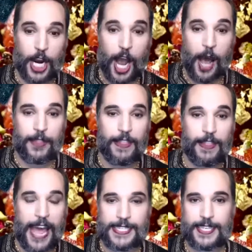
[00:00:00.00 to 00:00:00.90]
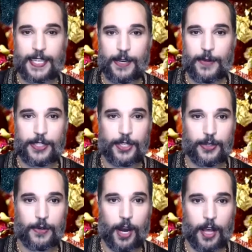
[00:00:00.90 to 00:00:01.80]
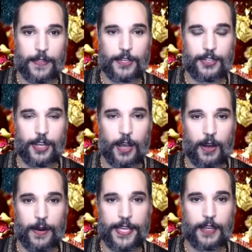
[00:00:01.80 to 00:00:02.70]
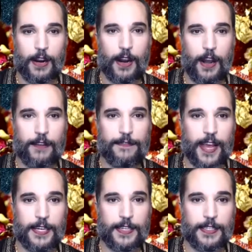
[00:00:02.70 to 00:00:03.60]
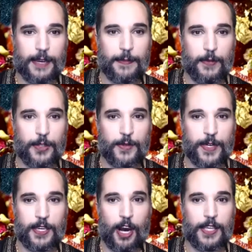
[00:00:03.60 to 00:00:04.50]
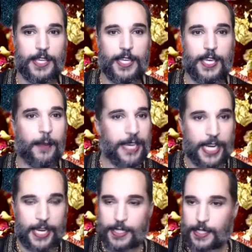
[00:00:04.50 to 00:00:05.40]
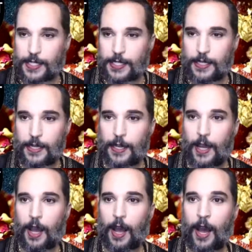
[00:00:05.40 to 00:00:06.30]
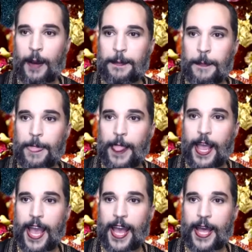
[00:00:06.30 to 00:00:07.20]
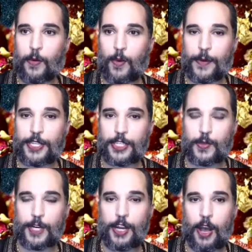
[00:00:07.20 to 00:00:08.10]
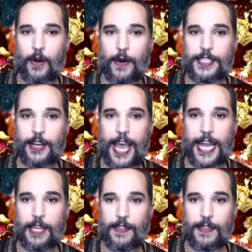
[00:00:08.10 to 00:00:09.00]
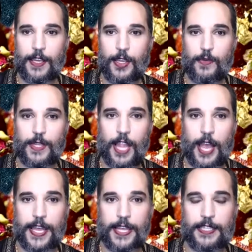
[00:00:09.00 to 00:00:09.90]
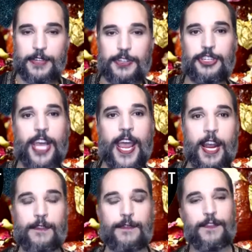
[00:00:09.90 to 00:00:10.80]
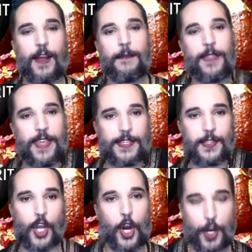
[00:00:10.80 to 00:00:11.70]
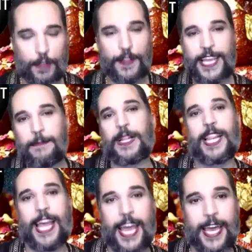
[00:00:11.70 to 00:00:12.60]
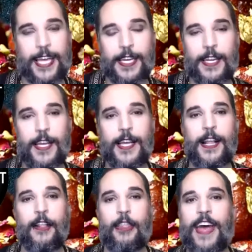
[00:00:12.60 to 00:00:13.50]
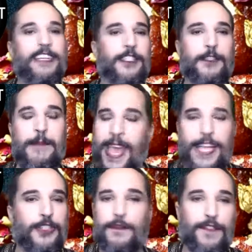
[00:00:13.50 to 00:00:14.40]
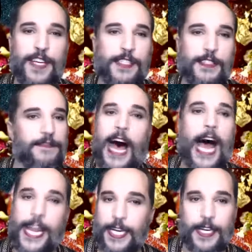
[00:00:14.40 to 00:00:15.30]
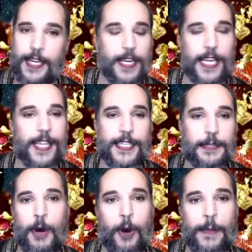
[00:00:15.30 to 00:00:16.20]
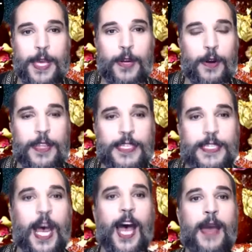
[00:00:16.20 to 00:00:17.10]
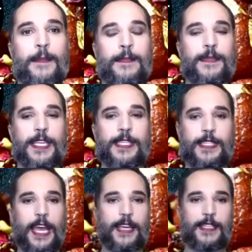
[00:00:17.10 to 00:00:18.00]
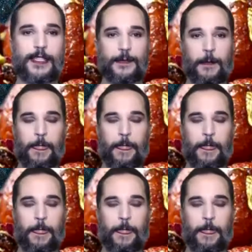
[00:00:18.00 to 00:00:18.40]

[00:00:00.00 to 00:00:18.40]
The last thing that we do on the show is our final segment, which we call Yumminess. And where we just want to know, is there anything that you'd like to share from this earthly plane that just makes you feel divine in this moment or this time these days?